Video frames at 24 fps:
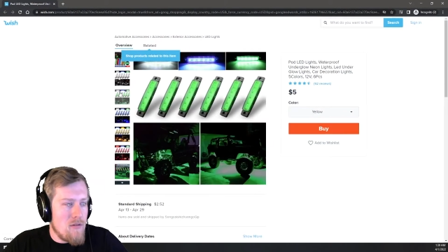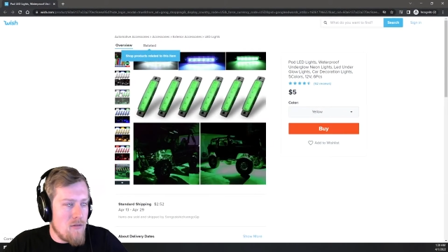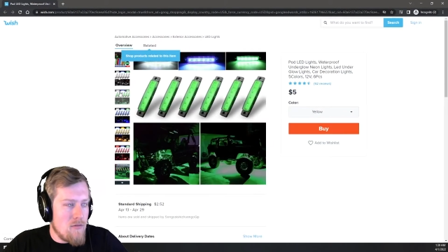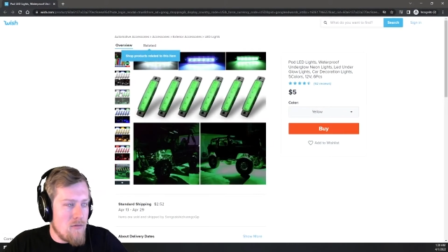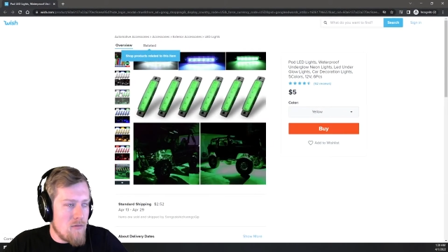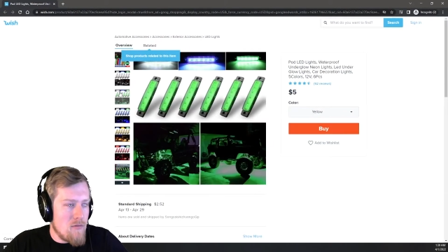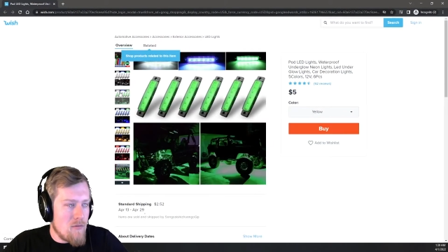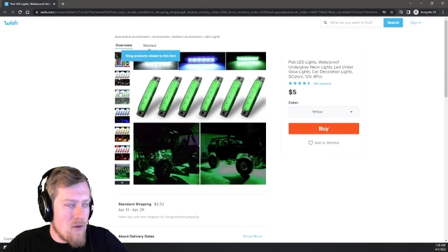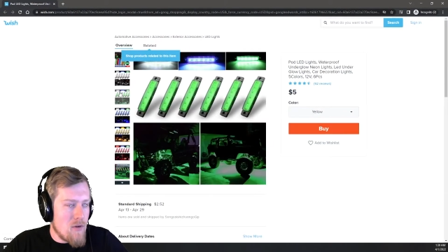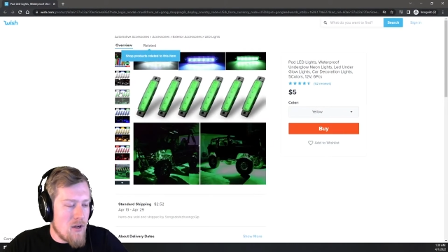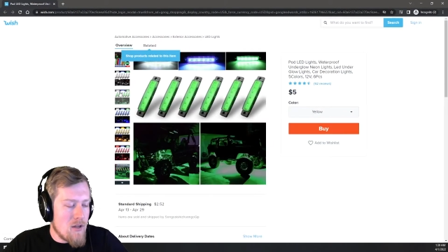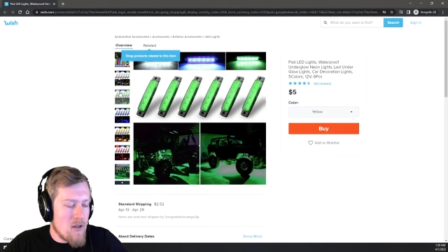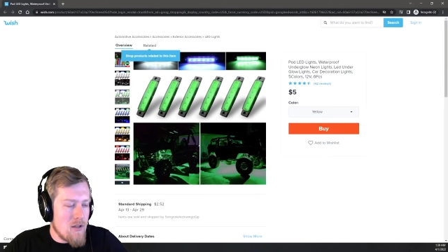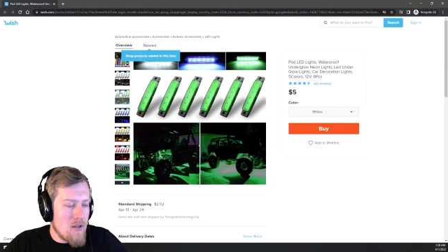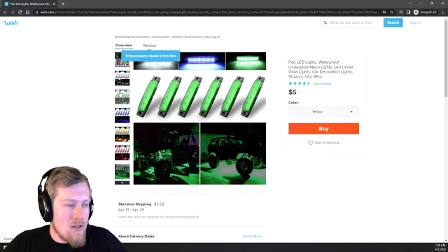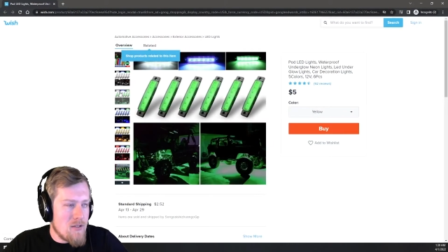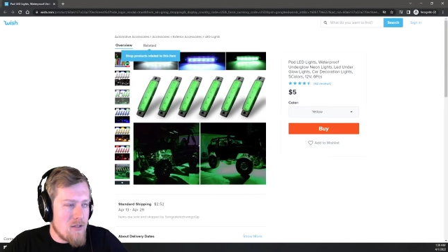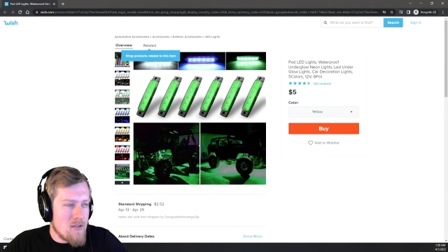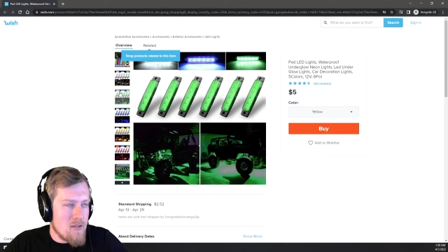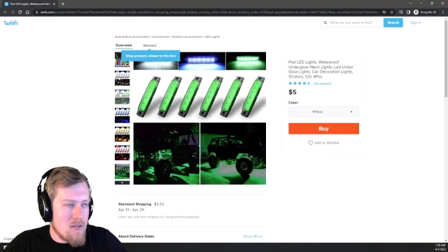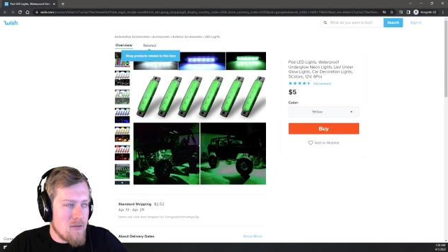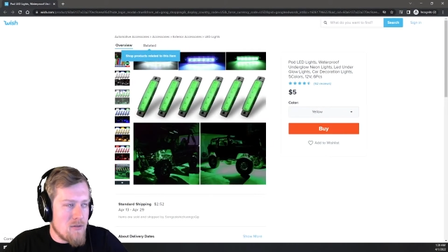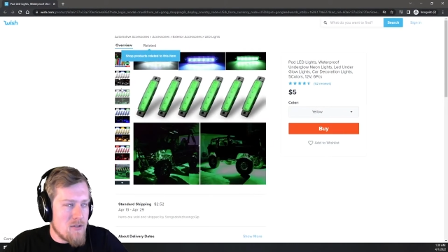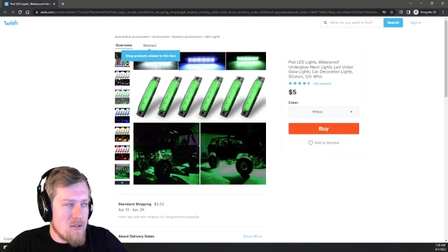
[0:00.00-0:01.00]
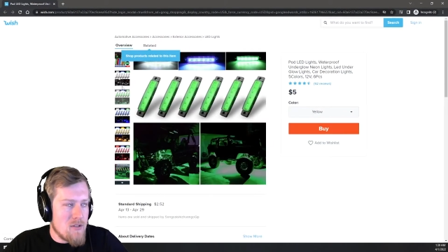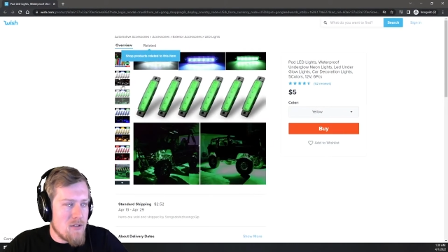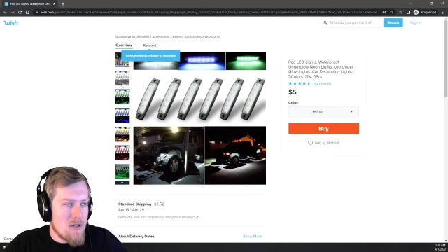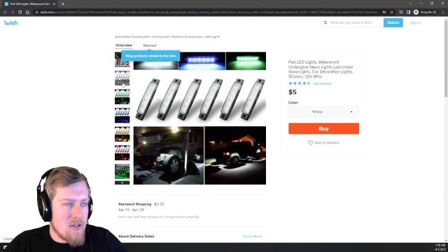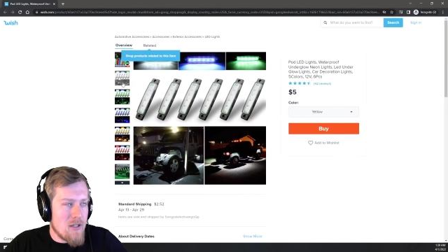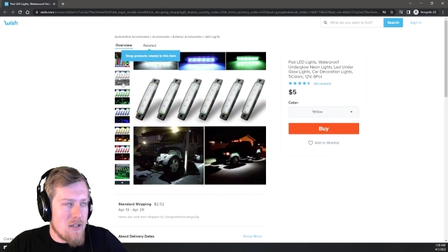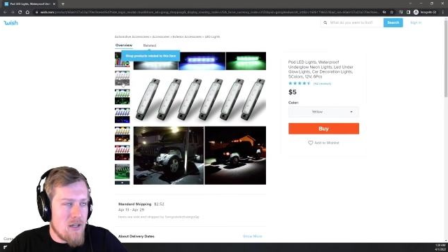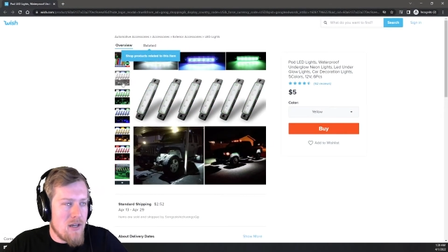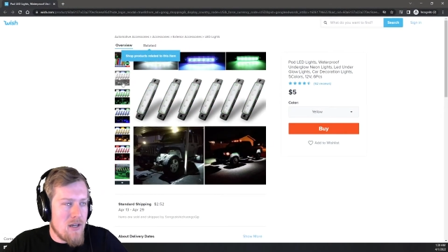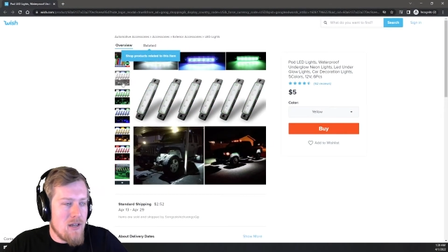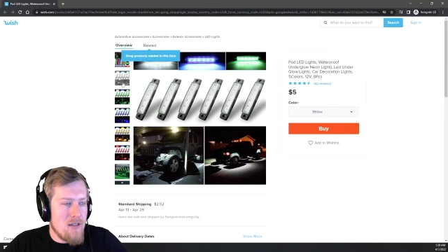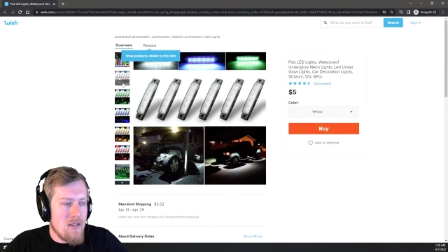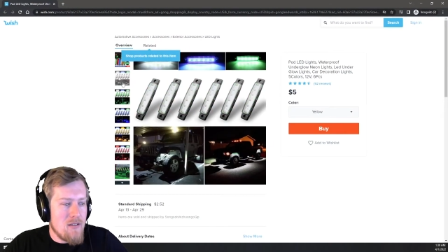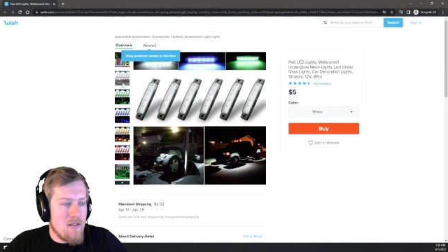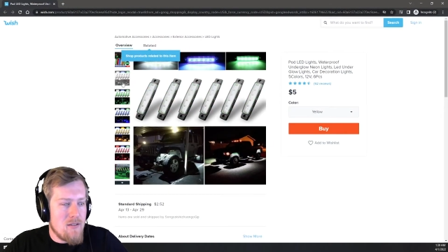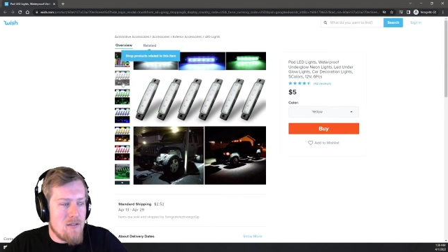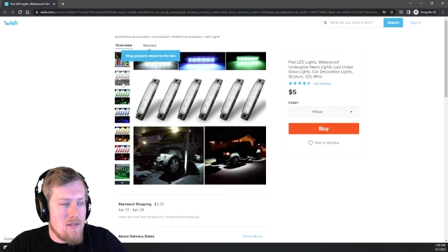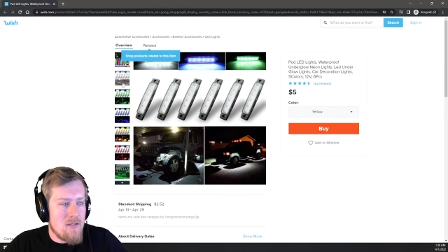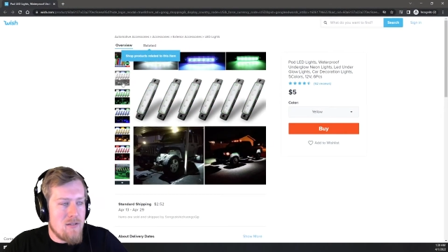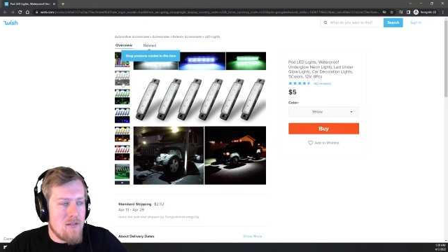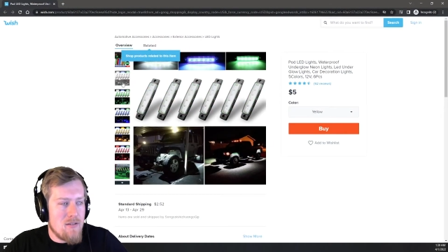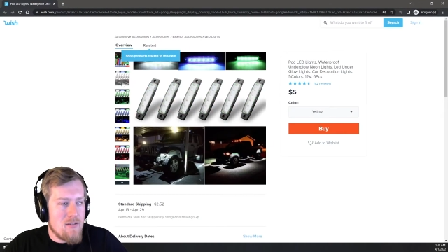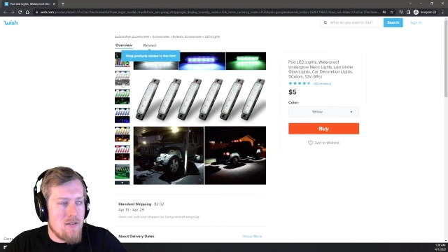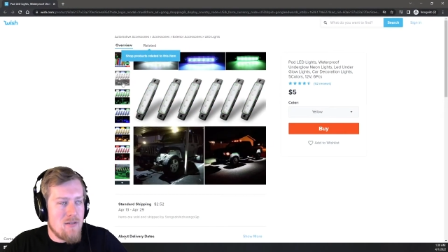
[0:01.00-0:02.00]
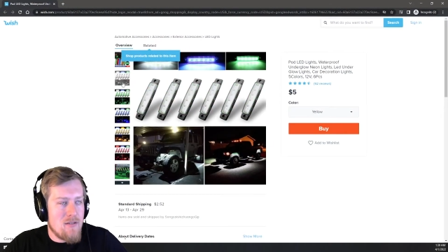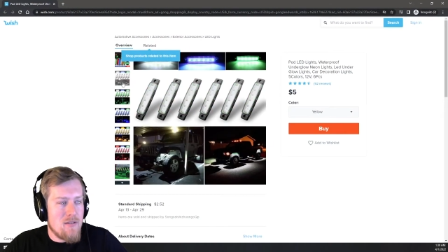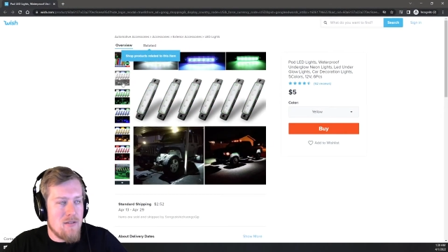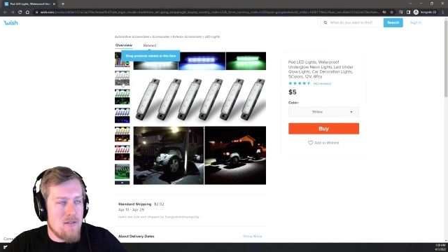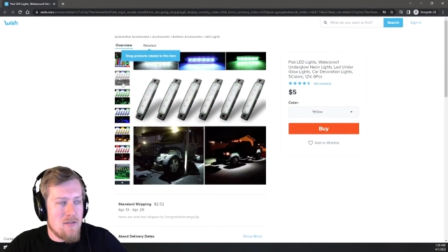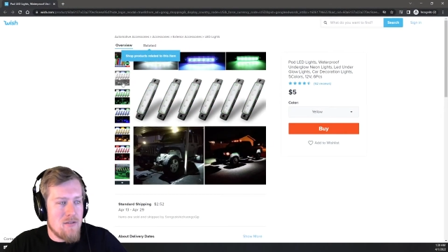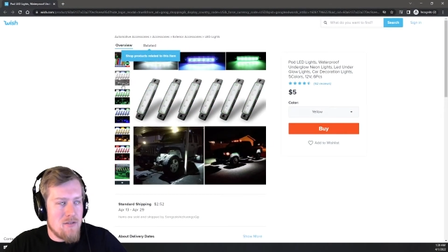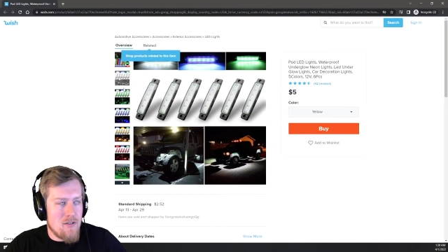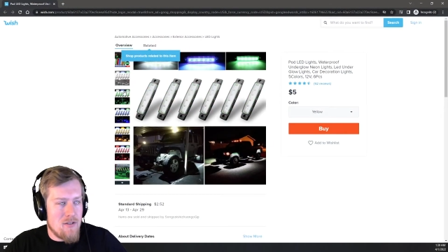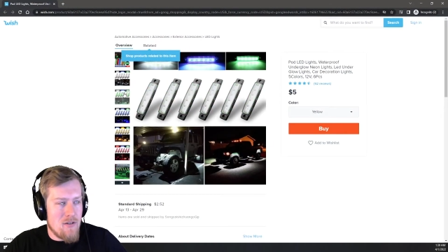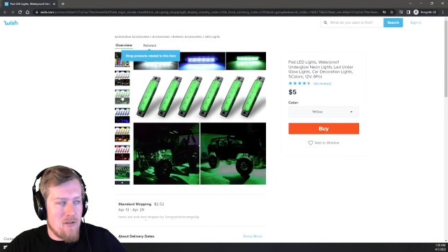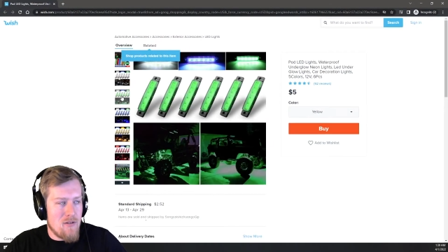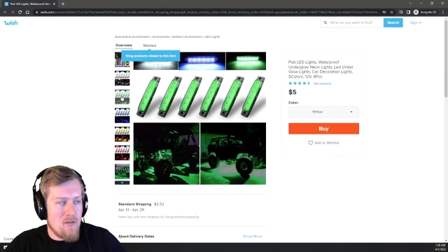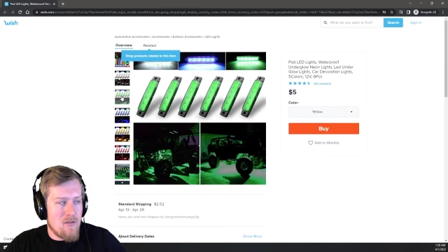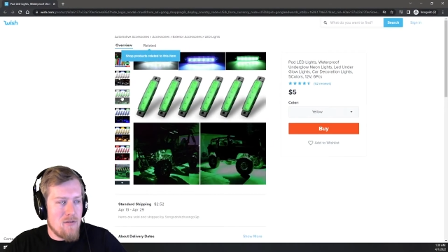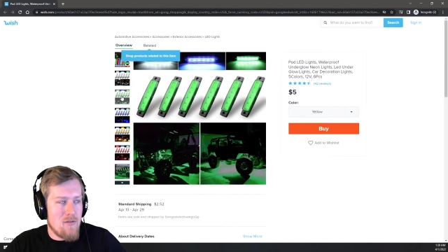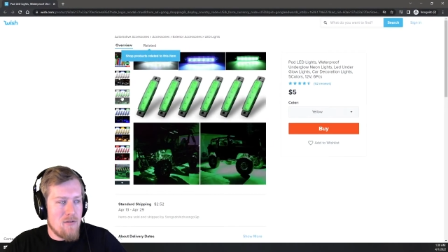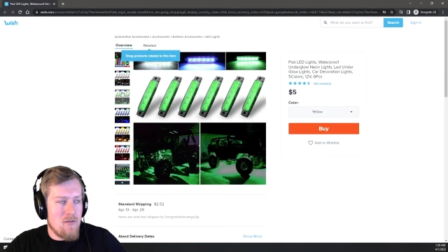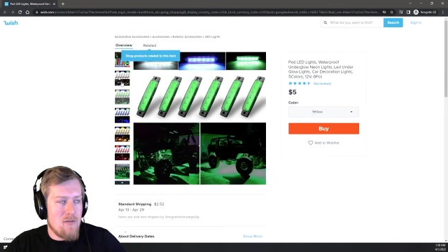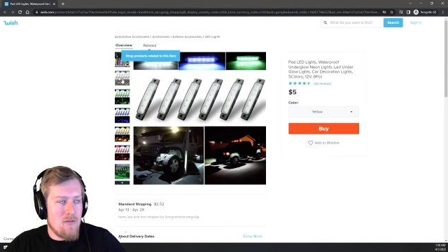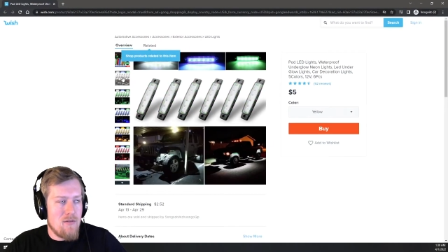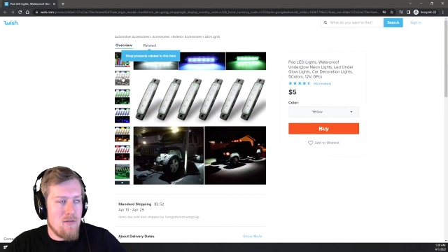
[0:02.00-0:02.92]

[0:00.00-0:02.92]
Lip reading: rock lights I was looking at. So